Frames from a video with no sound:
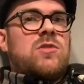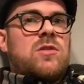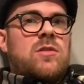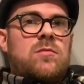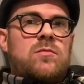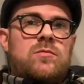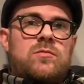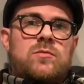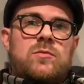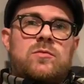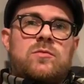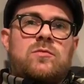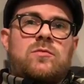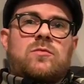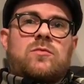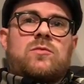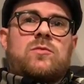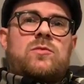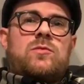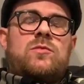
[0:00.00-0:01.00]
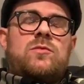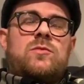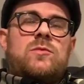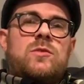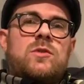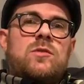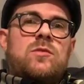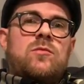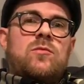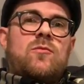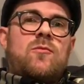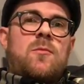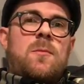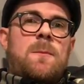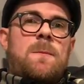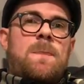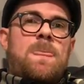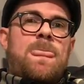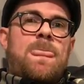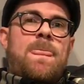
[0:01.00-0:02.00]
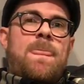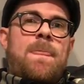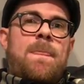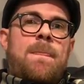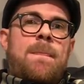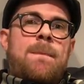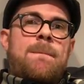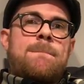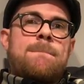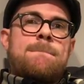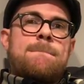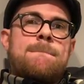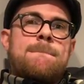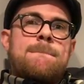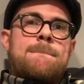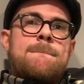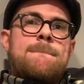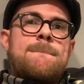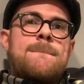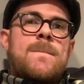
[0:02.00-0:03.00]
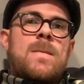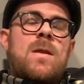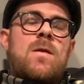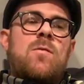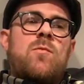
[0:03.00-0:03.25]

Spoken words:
time it's, I don't know what time it's on. Oh, what time you start? Is it 8?